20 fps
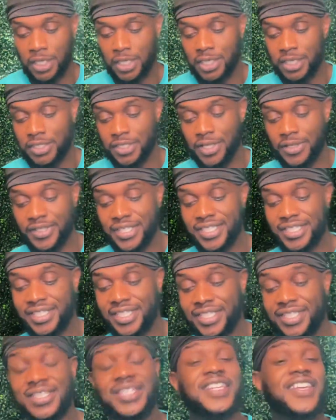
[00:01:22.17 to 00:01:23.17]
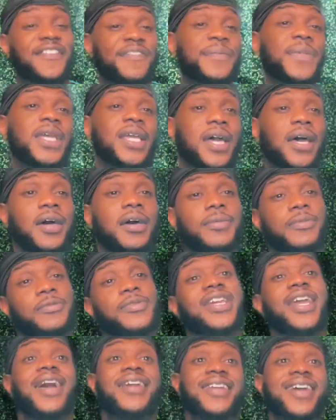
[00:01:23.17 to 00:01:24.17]
so this is Lift Me Up
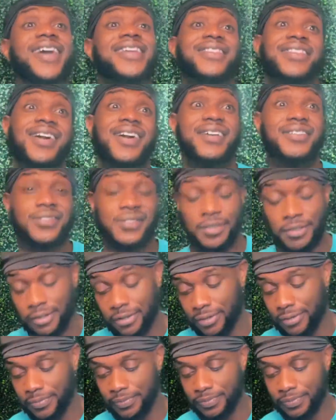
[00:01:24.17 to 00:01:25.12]
Rihanna at the Oscars